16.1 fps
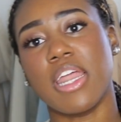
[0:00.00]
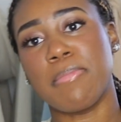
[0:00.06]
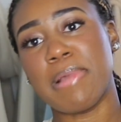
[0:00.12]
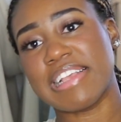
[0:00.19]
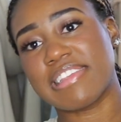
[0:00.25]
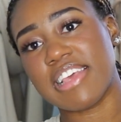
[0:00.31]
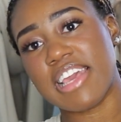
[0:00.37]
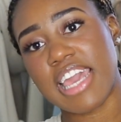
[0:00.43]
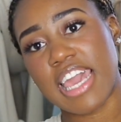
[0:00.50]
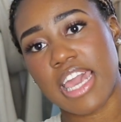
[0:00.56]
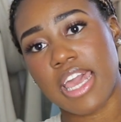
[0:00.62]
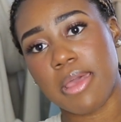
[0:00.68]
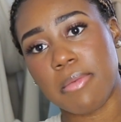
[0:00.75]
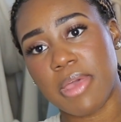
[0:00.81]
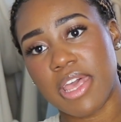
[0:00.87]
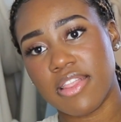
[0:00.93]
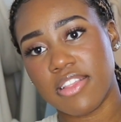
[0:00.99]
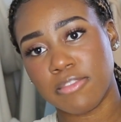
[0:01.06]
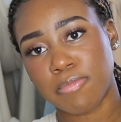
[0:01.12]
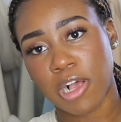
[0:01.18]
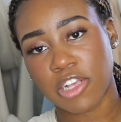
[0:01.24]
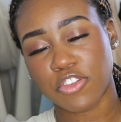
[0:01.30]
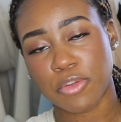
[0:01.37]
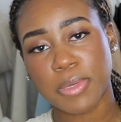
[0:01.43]
it basically came in this
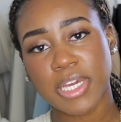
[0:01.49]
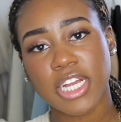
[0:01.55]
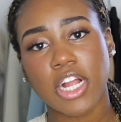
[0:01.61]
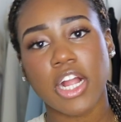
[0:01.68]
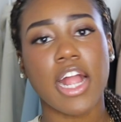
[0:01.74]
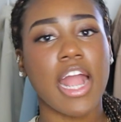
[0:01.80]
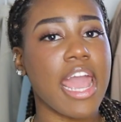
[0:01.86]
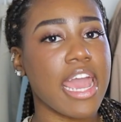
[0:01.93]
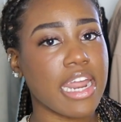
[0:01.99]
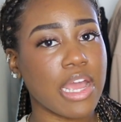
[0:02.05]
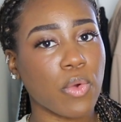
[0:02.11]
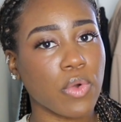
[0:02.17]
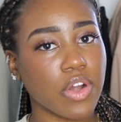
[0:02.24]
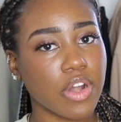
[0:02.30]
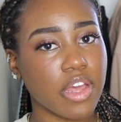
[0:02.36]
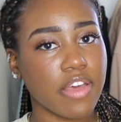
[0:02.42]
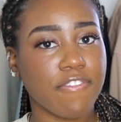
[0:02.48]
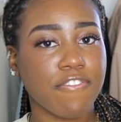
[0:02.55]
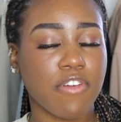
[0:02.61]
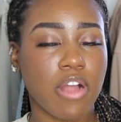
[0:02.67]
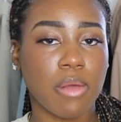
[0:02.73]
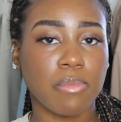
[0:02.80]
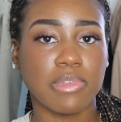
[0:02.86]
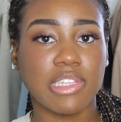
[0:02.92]
box from here, and I ordered it
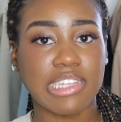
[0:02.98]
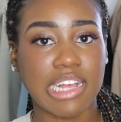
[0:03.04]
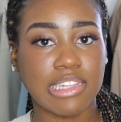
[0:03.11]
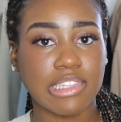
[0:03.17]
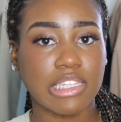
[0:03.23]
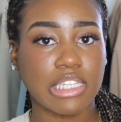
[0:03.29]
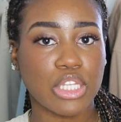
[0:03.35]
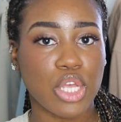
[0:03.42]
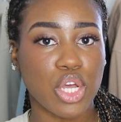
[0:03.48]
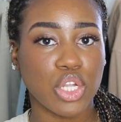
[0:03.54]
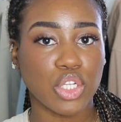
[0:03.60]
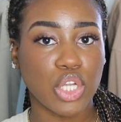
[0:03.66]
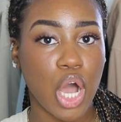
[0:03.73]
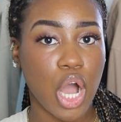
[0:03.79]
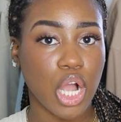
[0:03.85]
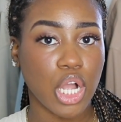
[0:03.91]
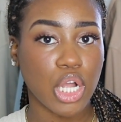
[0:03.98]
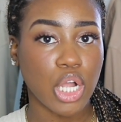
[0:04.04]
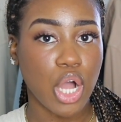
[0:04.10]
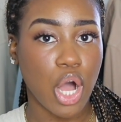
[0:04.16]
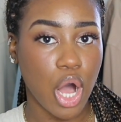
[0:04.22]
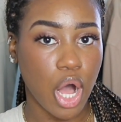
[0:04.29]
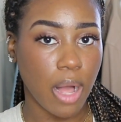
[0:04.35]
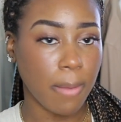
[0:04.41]
from
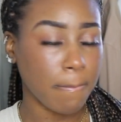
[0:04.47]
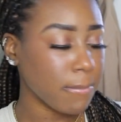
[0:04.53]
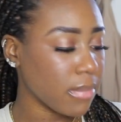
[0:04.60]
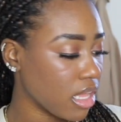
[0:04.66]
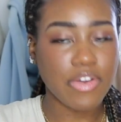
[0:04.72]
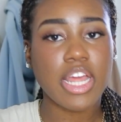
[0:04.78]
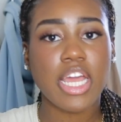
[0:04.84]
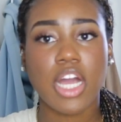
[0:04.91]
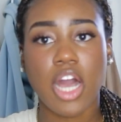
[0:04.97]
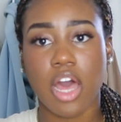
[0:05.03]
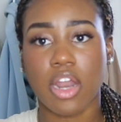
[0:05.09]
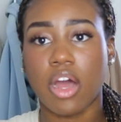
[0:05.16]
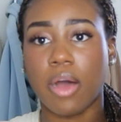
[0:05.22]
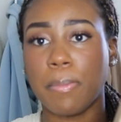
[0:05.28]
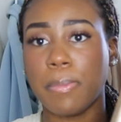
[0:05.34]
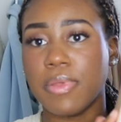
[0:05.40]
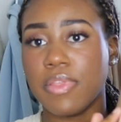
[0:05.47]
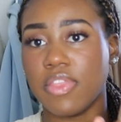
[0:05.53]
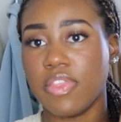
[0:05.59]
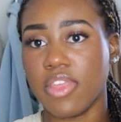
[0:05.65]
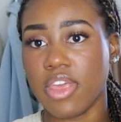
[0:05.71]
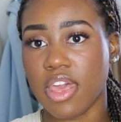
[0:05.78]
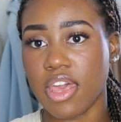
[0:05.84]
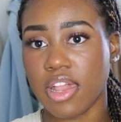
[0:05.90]
Sense.com. I already cut up
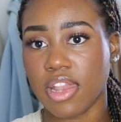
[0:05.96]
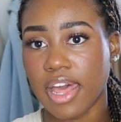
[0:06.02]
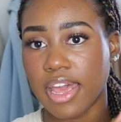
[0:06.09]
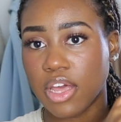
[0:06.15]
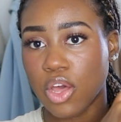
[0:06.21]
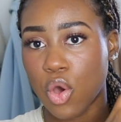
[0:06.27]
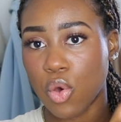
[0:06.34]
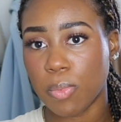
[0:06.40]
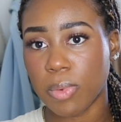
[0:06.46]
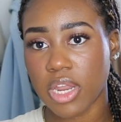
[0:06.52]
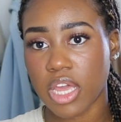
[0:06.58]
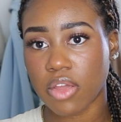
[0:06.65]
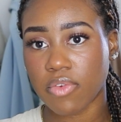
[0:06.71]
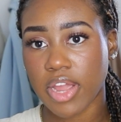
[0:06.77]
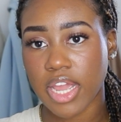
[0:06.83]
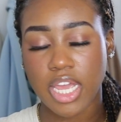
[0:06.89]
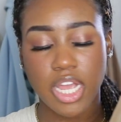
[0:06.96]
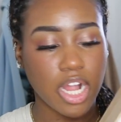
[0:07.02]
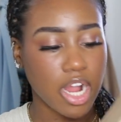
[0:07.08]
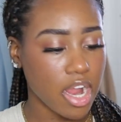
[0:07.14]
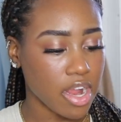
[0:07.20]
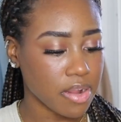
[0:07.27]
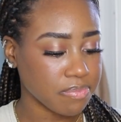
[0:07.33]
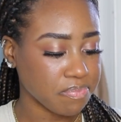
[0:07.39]
the like opening right
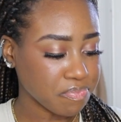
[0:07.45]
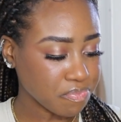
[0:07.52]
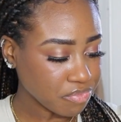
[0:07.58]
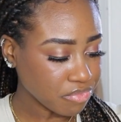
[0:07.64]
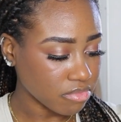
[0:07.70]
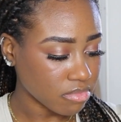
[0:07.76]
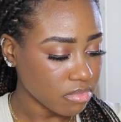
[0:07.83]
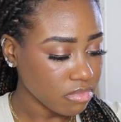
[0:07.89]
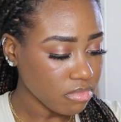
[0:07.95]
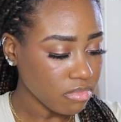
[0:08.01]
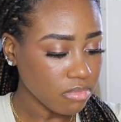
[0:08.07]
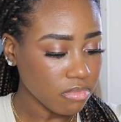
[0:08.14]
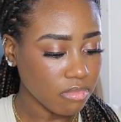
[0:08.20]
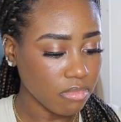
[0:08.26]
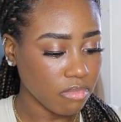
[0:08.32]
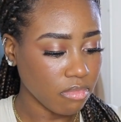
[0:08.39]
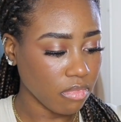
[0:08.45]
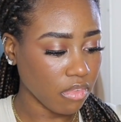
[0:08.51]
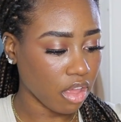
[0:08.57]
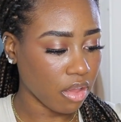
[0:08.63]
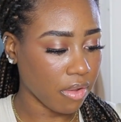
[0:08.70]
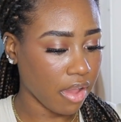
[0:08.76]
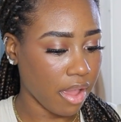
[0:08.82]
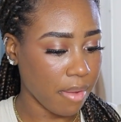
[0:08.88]
here.
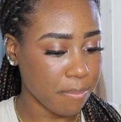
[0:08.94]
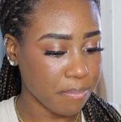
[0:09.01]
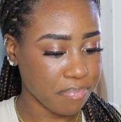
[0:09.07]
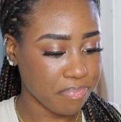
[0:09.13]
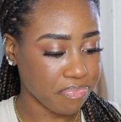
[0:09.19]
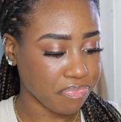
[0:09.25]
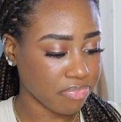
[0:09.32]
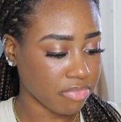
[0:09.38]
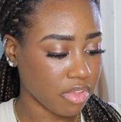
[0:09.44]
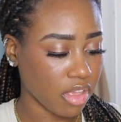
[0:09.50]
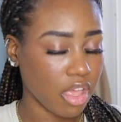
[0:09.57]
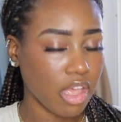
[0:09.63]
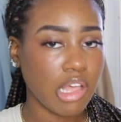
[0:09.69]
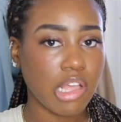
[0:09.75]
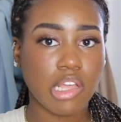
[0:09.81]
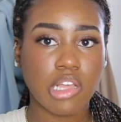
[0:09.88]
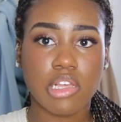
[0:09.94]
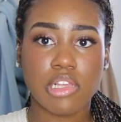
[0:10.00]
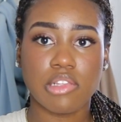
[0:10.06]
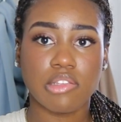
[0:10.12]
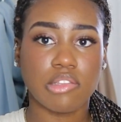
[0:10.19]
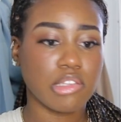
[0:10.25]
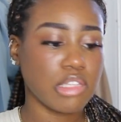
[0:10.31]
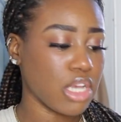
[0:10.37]
Okay,
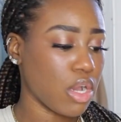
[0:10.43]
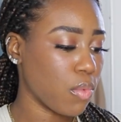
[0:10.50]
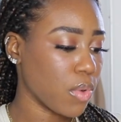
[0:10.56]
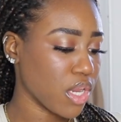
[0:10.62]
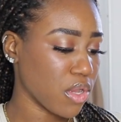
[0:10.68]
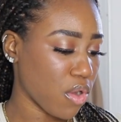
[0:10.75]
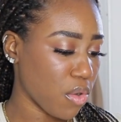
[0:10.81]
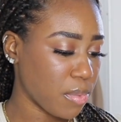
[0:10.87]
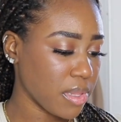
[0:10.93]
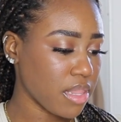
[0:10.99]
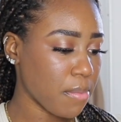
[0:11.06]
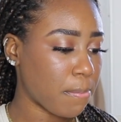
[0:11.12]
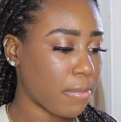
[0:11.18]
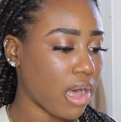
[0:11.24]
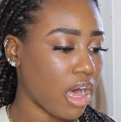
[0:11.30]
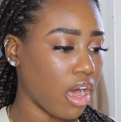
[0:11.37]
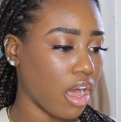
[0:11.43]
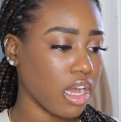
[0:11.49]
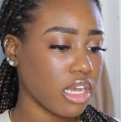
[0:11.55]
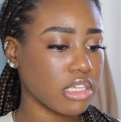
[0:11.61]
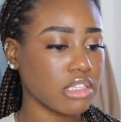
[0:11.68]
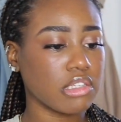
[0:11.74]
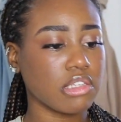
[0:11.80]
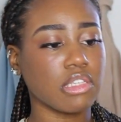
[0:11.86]
so when you open the
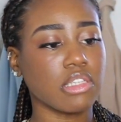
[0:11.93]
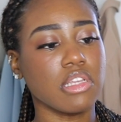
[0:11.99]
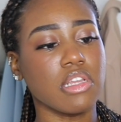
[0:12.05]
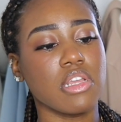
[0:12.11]
box,